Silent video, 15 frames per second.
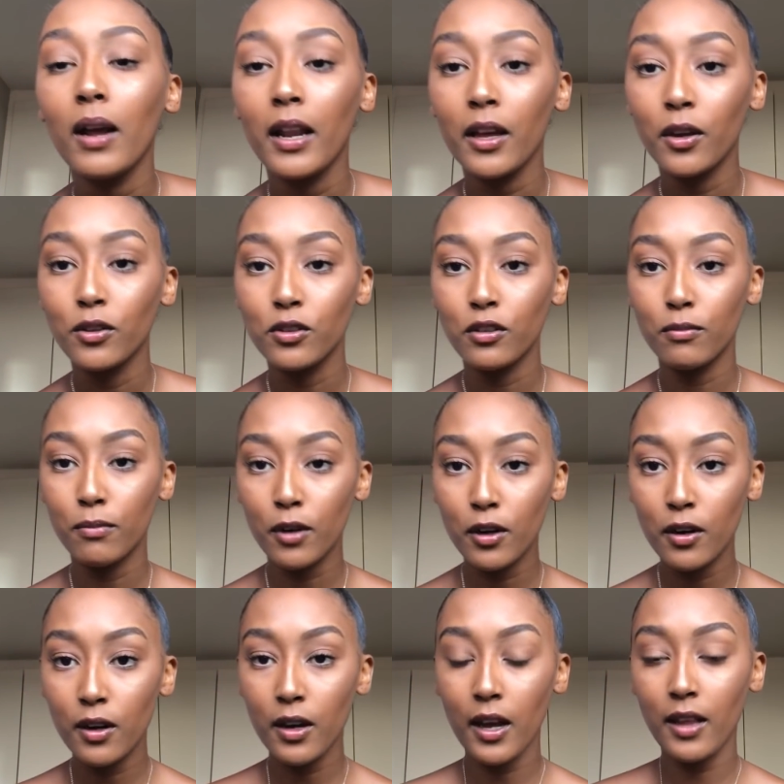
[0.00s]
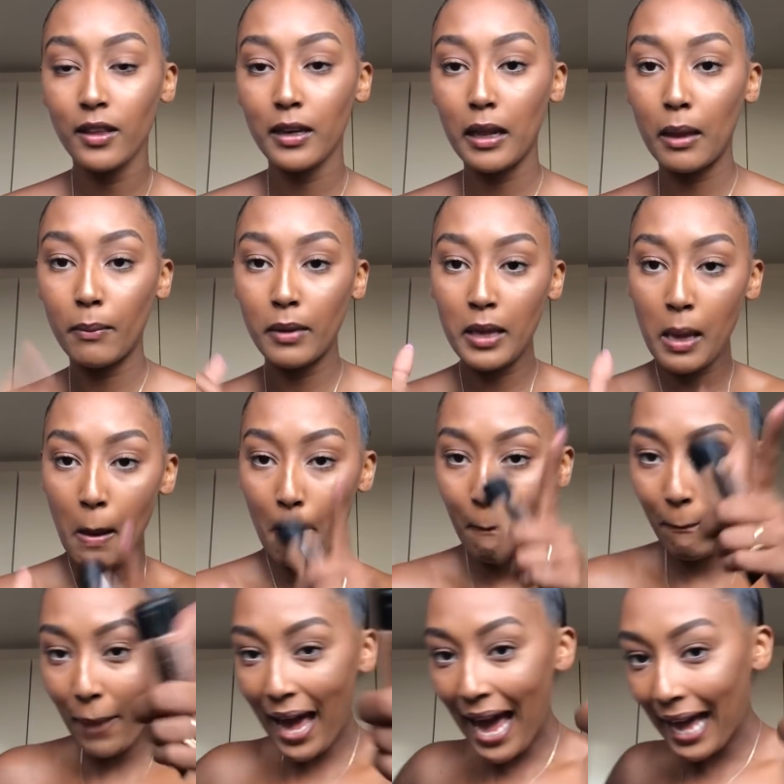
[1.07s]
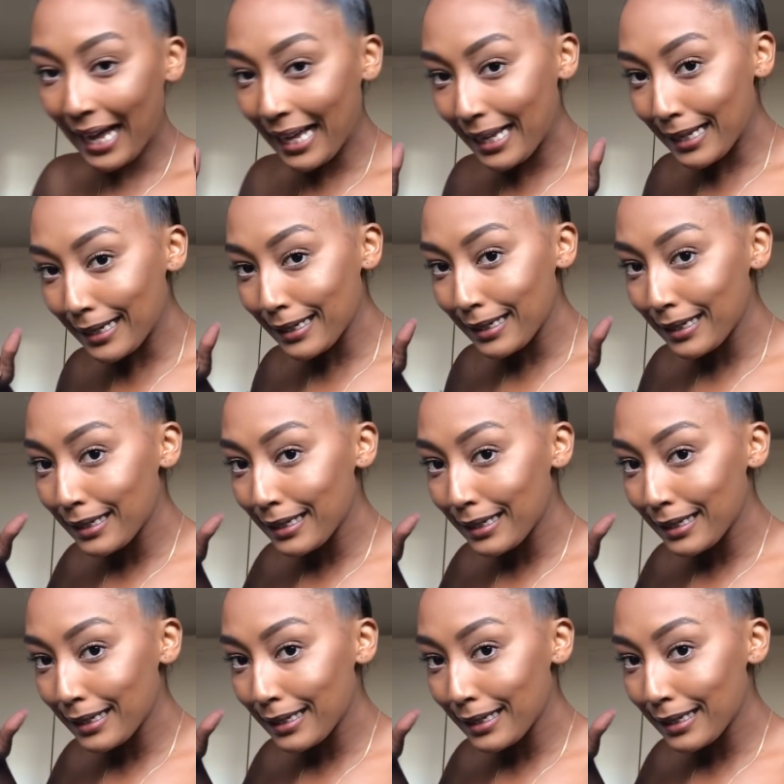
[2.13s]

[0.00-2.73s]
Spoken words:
I go to the mirror, and then I'll be back.